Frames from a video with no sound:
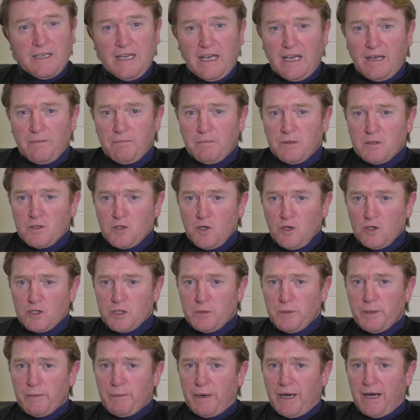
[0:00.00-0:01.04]
Yeah, there's got
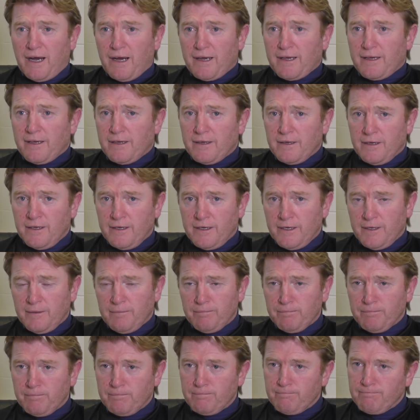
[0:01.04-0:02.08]
to be, Mark.
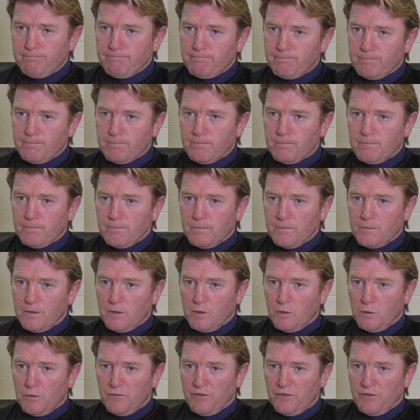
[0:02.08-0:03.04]
You know,